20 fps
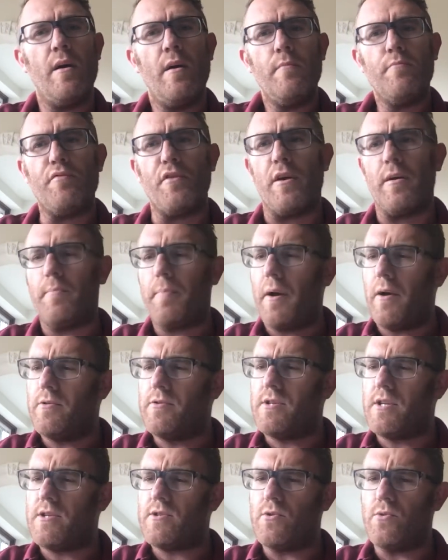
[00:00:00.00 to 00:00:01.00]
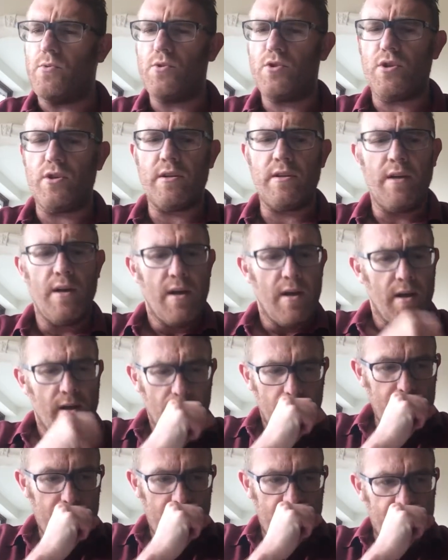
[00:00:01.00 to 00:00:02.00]
pre and post exhaustion.
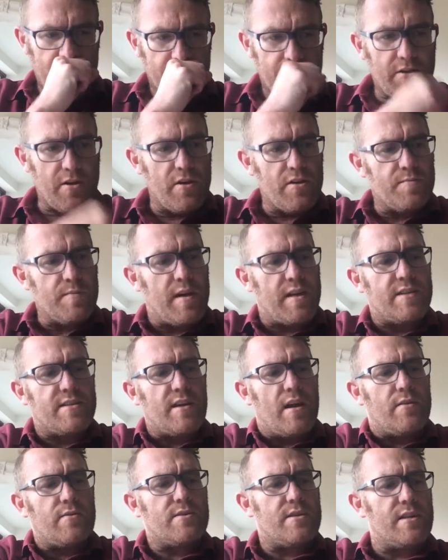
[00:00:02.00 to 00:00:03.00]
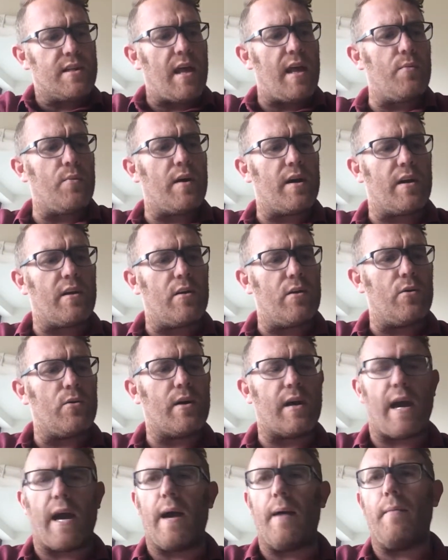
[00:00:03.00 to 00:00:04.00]
Excuse me. So today we're going to
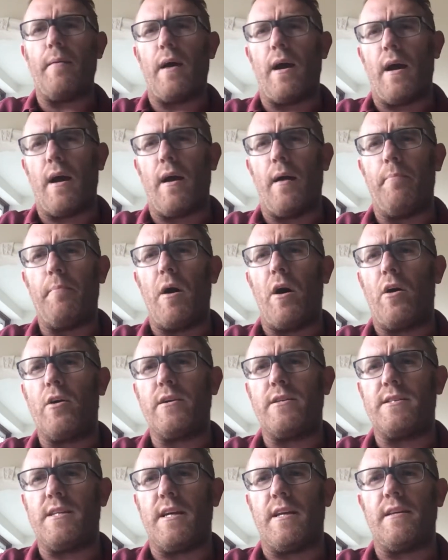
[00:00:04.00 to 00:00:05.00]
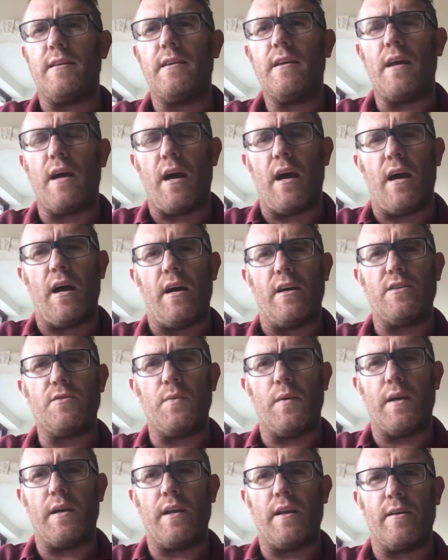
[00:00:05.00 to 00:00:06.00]
look at marketing.
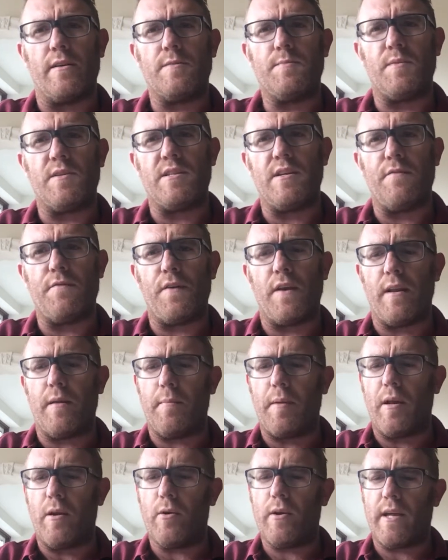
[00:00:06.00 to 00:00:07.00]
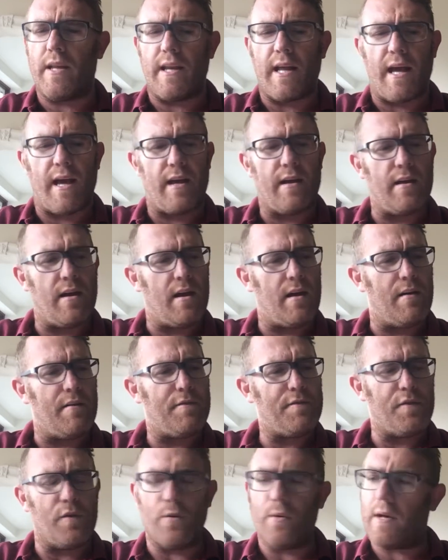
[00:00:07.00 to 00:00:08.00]
So we're going to specifically be looking at
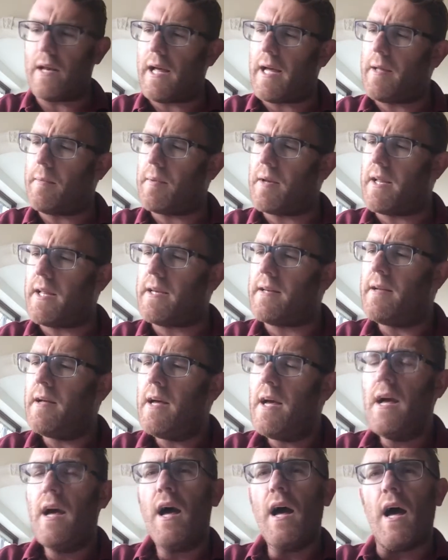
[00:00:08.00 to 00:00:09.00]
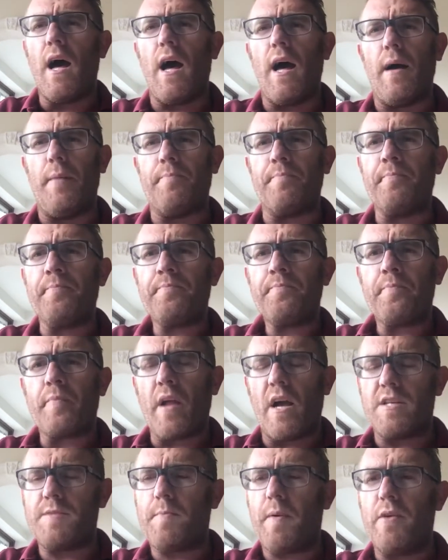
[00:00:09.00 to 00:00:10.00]
food labelling.
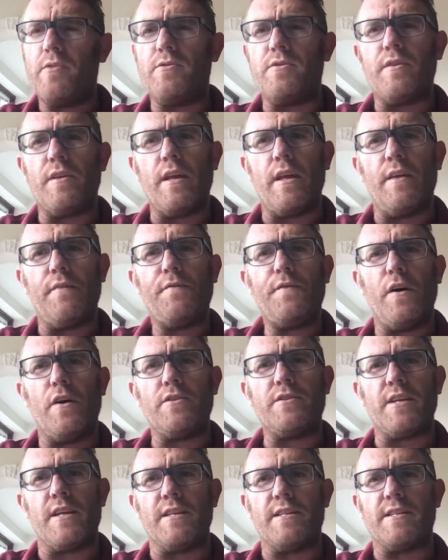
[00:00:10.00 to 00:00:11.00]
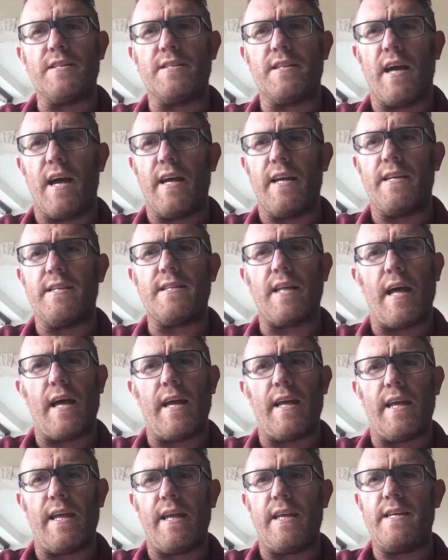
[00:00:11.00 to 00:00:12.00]
I suppose the first thing to say is
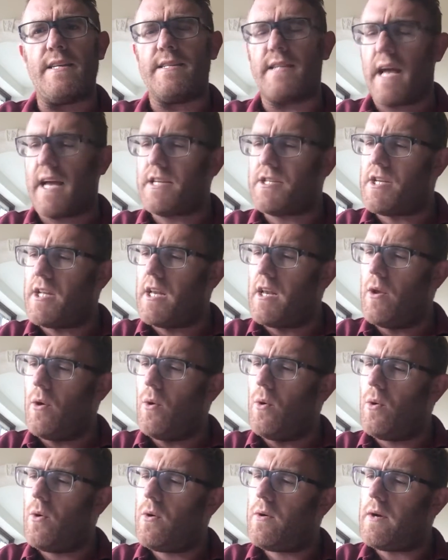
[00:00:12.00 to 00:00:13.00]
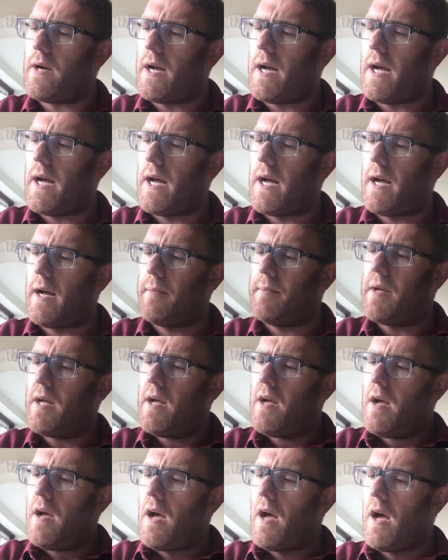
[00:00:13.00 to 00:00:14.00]
that it is actually law.
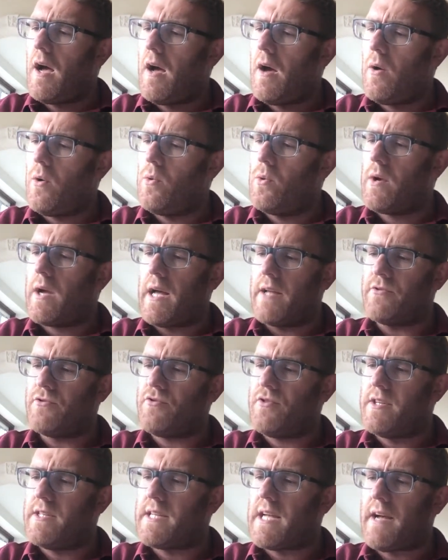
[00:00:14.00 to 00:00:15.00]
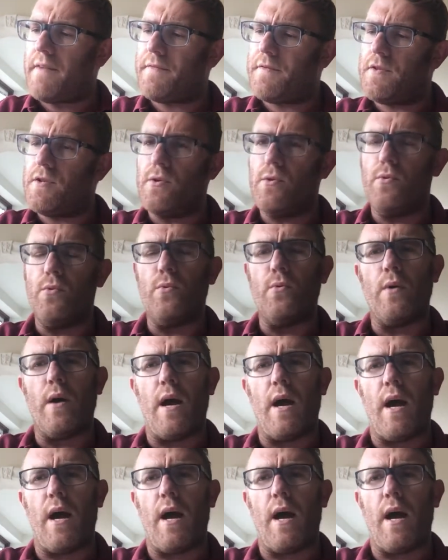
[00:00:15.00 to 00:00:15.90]
All countries have to